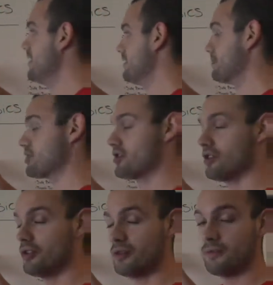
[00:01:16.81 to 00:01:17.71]
Number
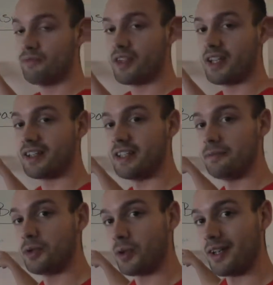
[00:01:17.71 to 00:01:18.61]
two,
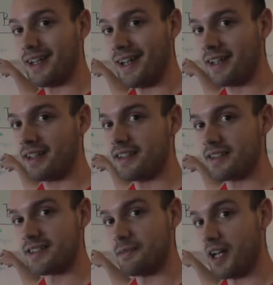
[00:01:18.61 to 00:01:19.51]
keep your neck
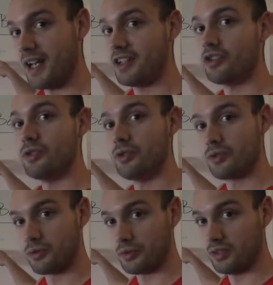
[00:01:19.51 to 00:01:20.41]
and spine in
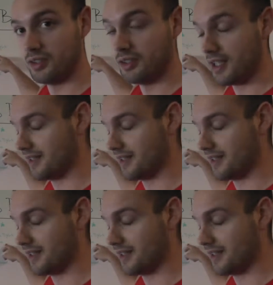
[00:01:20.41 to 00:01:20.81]
neutral